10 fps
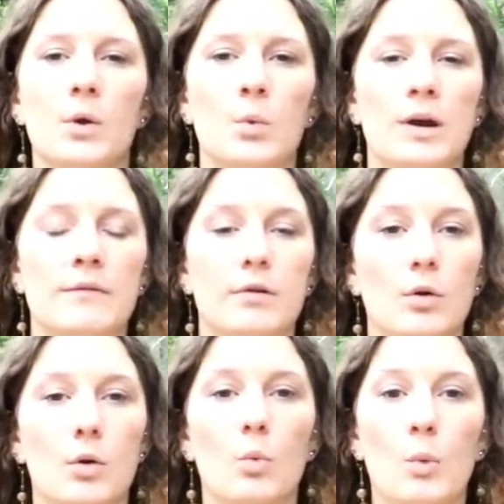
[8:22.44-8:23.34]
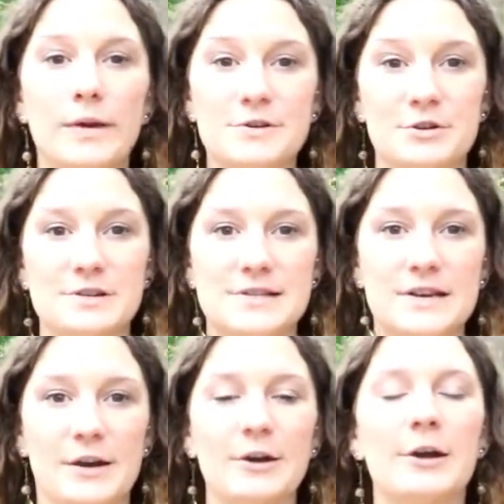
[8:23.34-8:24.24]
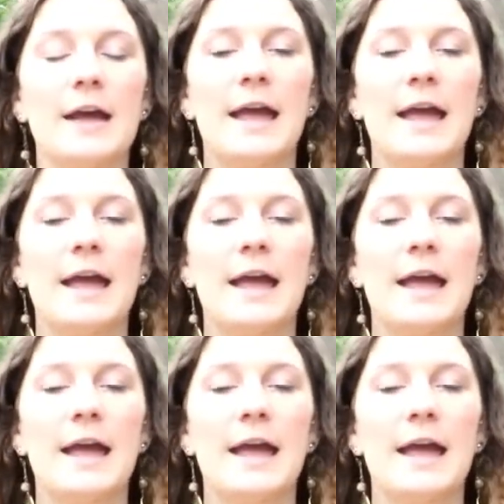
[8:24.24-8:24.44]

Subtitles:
whenever winter is here,